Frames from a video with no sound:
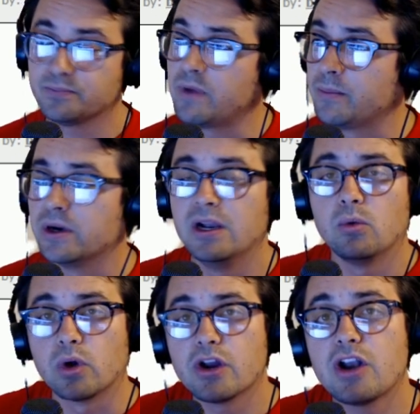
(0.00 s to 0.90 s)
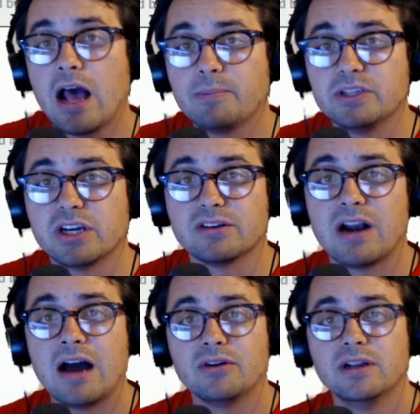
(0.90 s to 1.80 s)
Remember, we're here to help each other
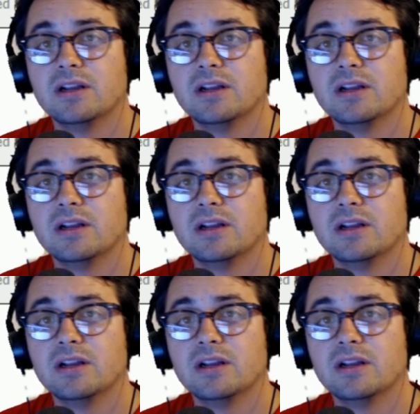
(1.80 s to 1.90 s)
out.